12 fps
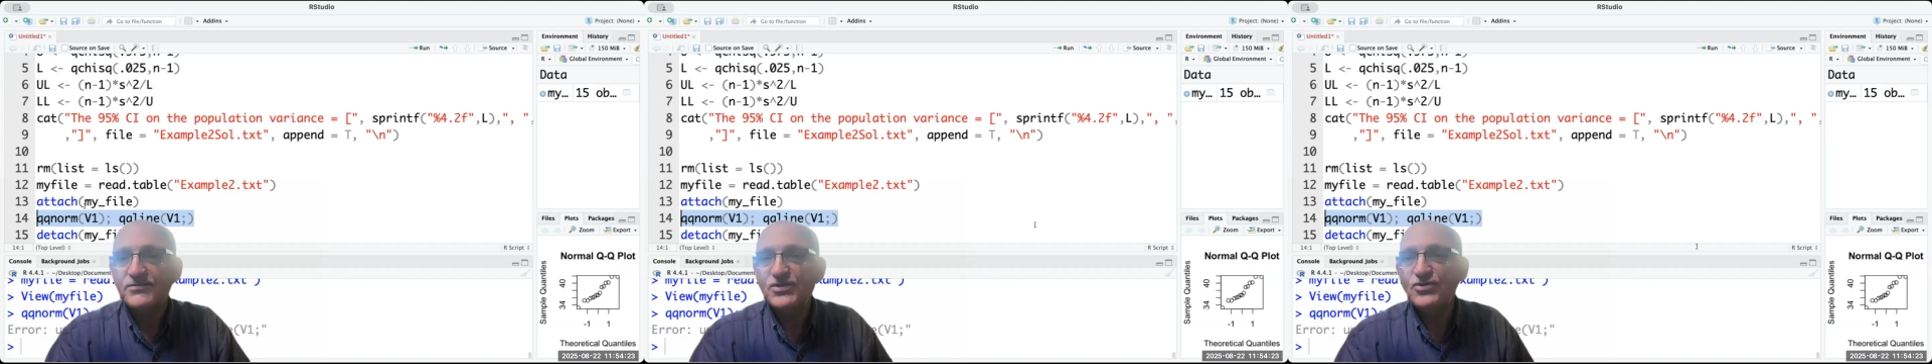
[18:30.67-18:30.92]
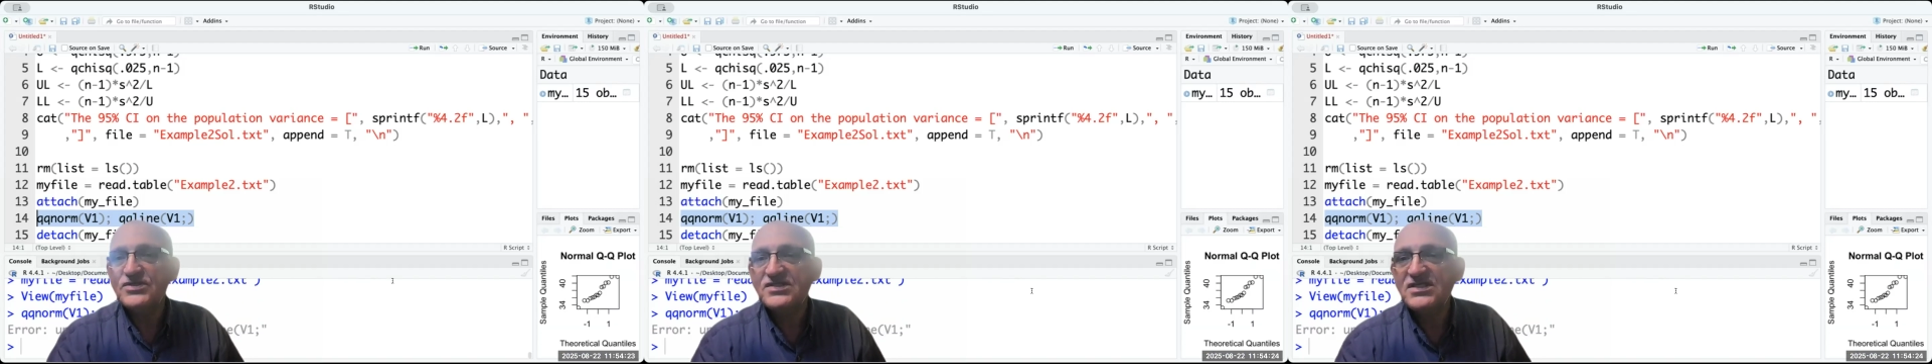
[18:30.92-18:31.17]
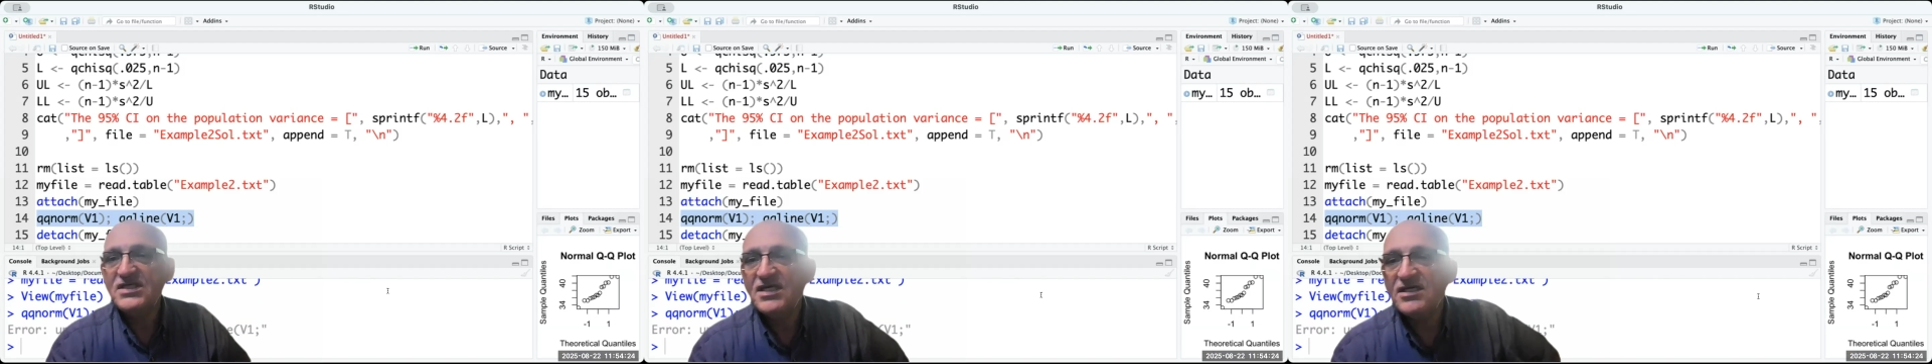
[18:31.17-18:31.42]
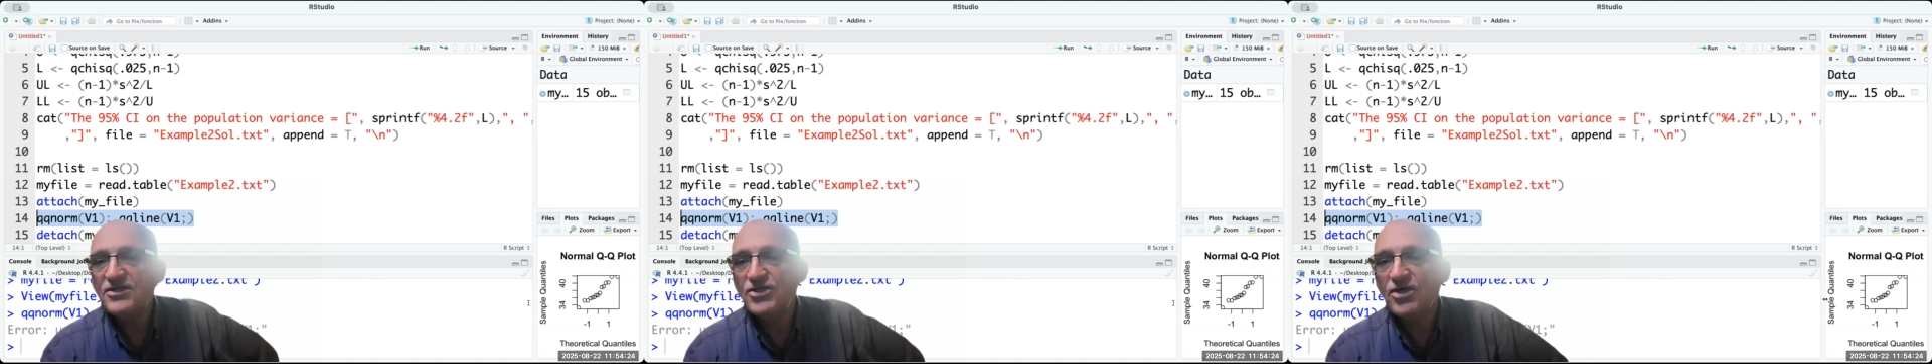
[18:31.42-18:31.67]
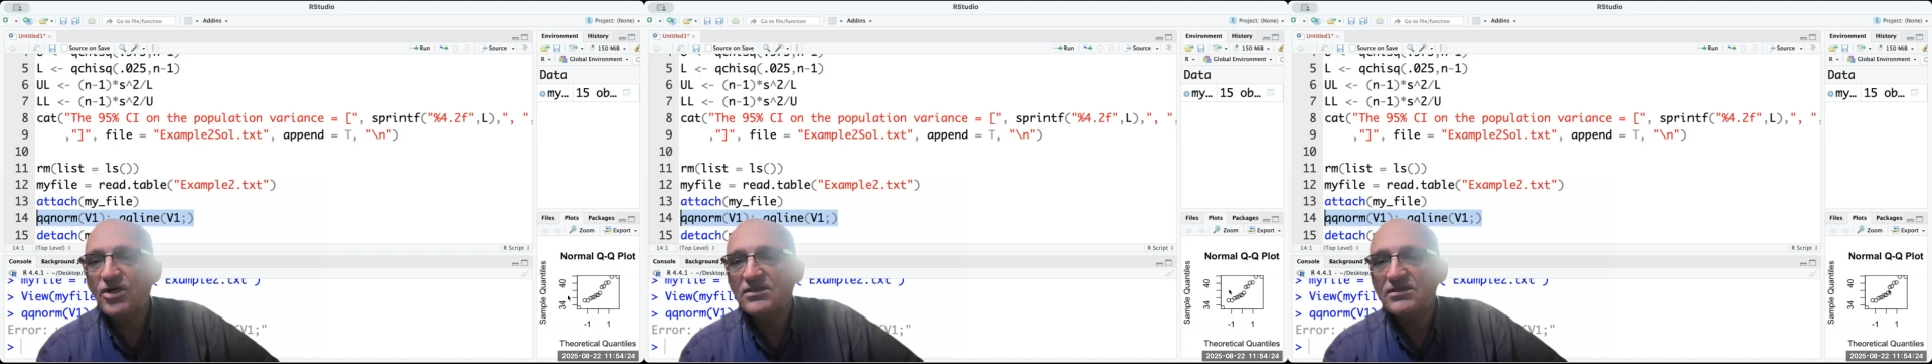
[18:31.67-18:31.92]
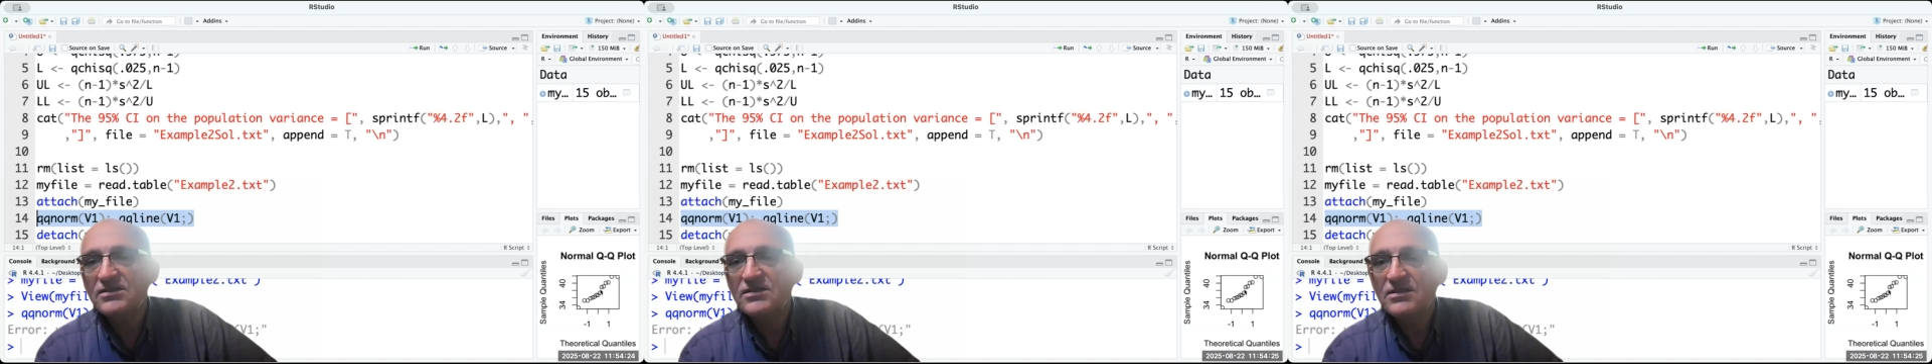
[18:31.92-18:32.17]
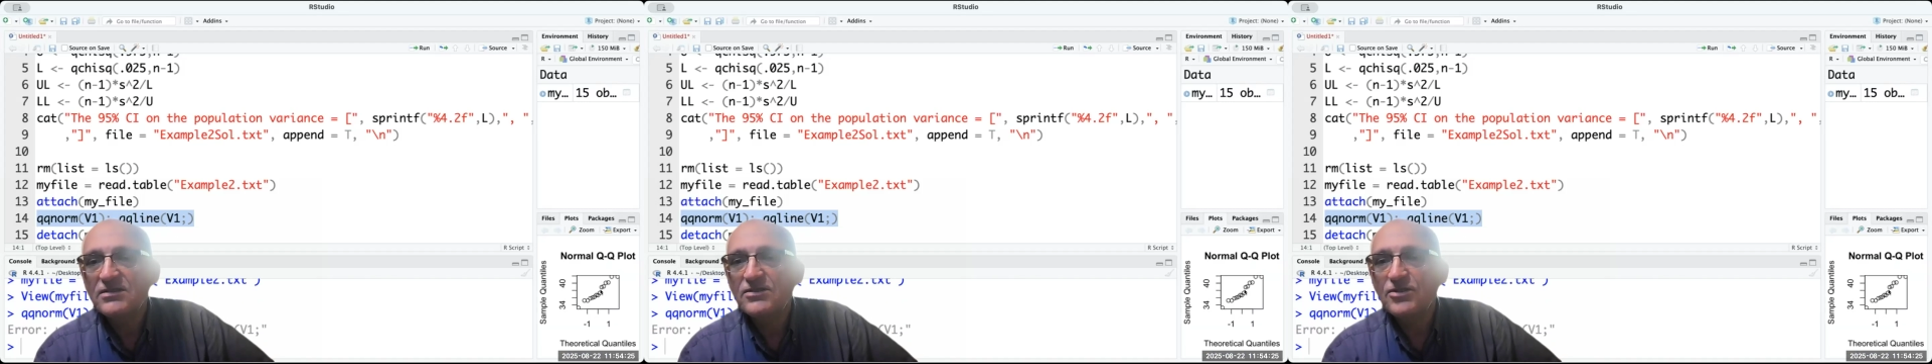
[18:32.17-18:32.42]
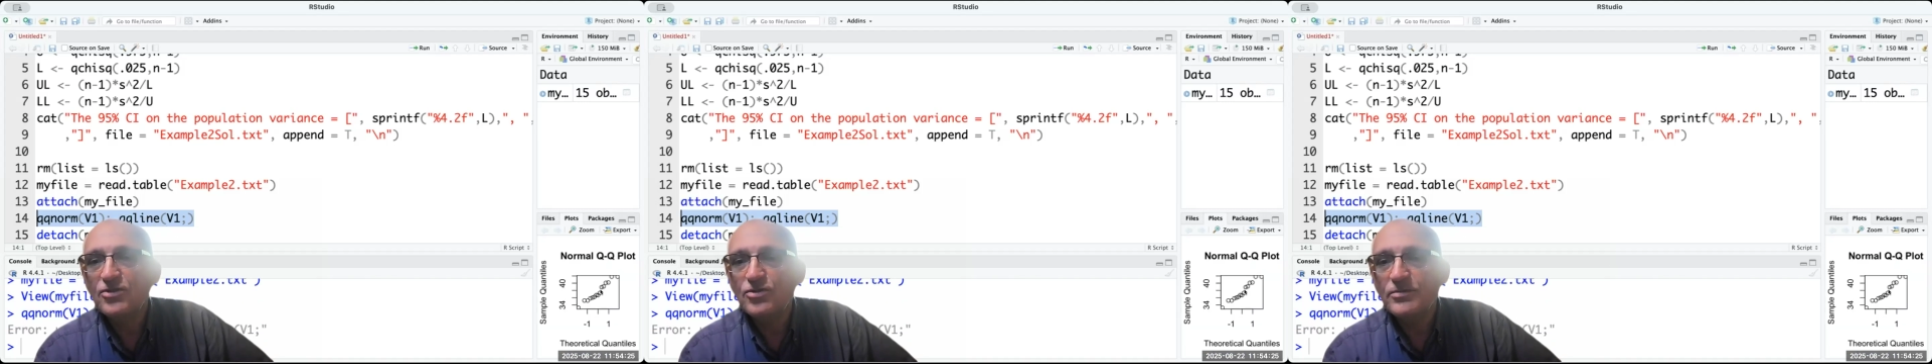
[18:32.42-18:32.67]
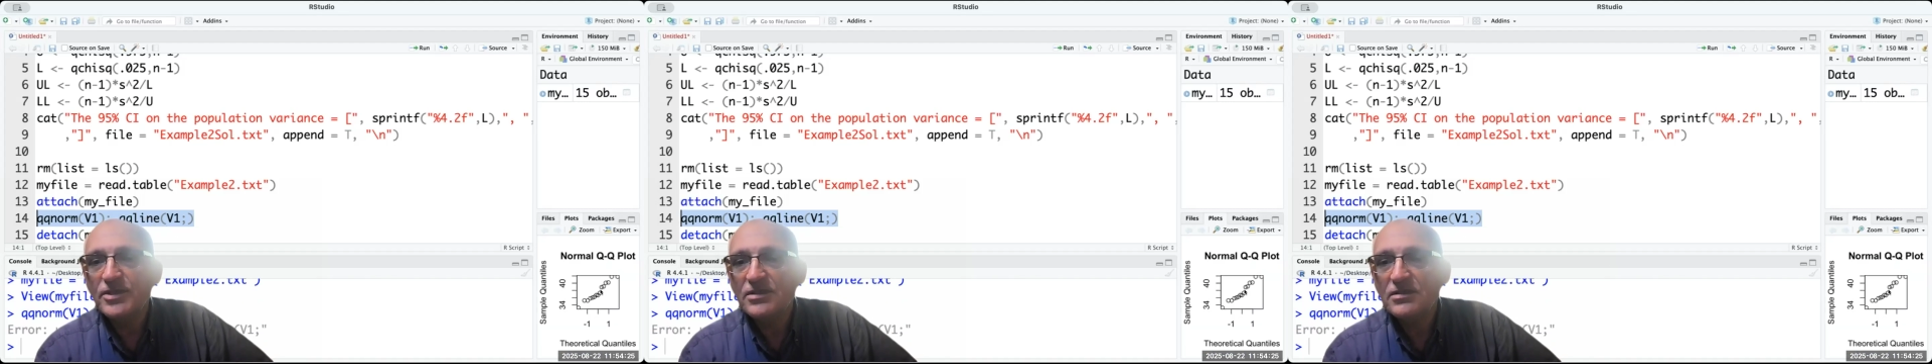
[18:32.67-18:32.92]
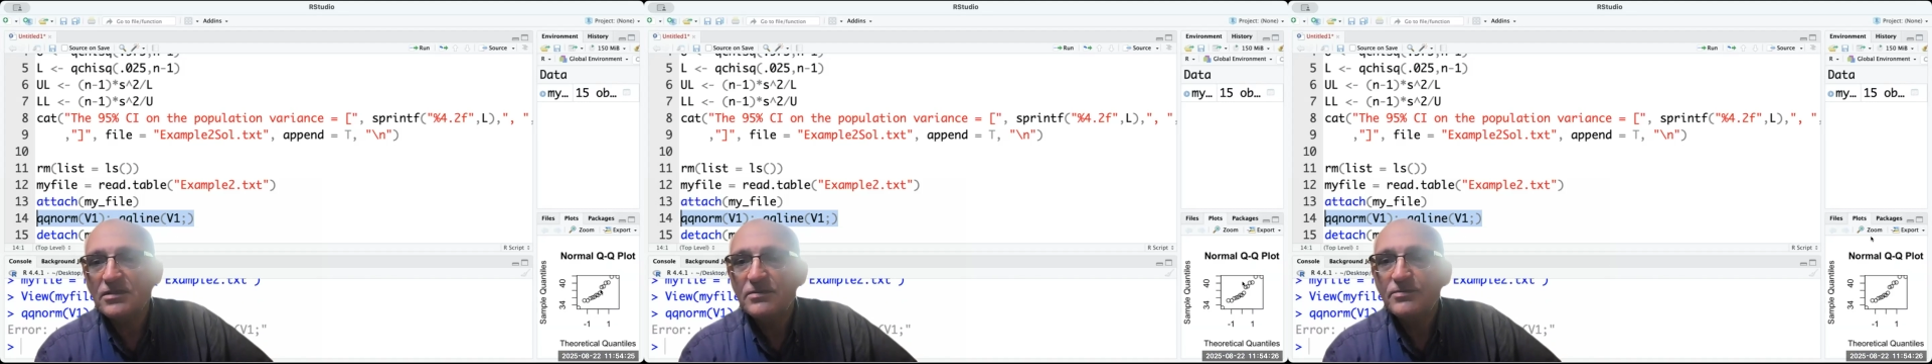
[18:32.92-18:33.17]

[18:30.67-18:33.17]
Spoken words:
Do you see here you got the normal